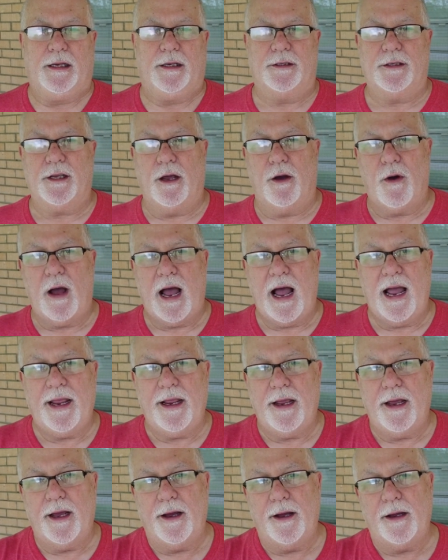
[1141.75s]
So
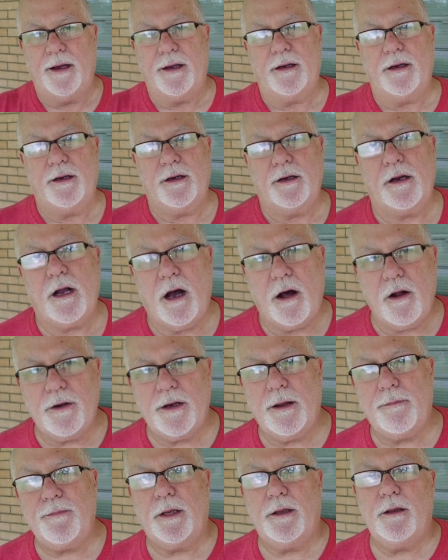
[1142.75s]
I
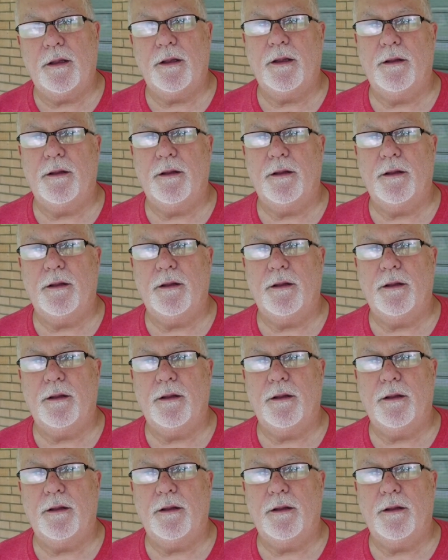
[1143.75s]
called up